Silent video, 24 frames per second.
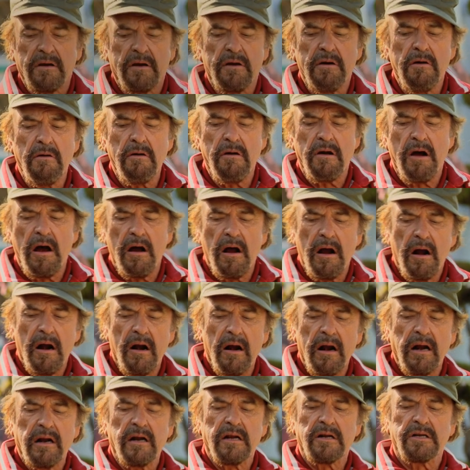
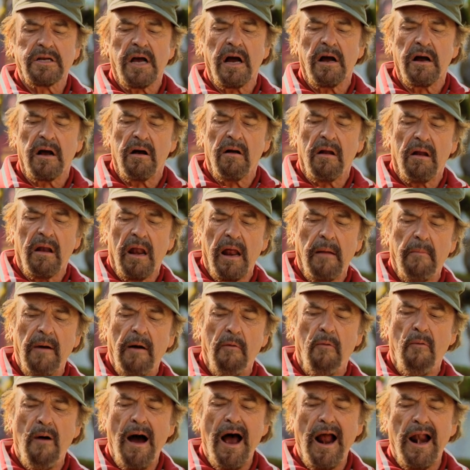cougar in the jungle. I'm a
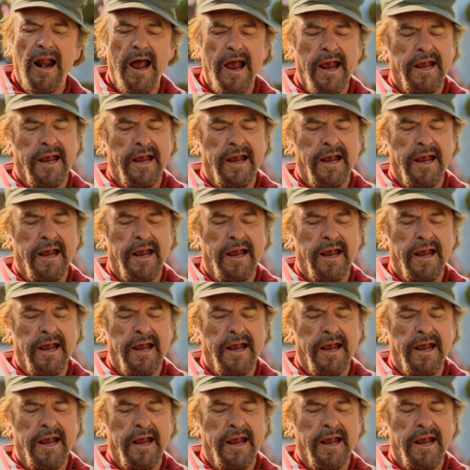wily